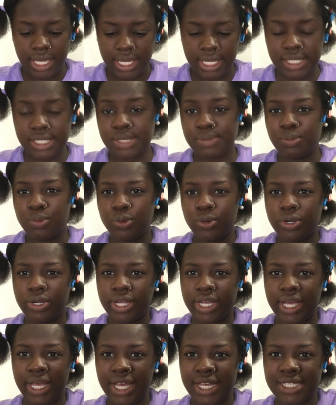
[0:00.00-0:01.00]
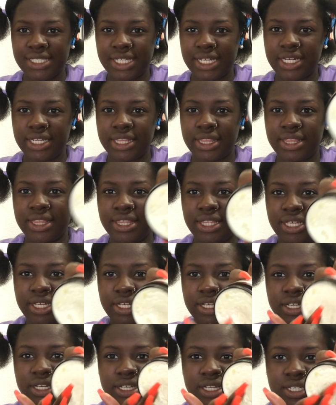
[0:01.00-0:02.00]
It has like a
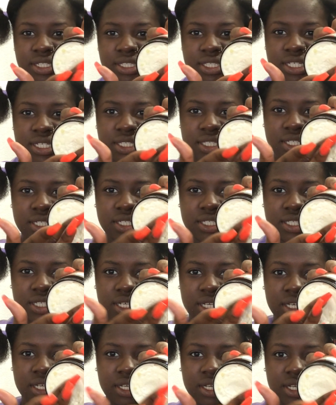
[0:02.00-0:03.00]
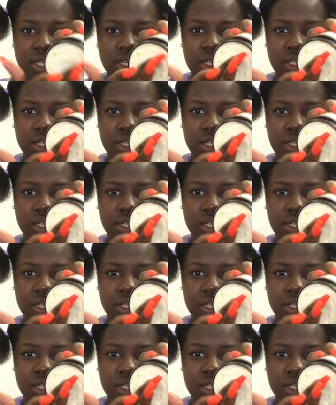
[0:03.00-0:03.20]
thick consistency.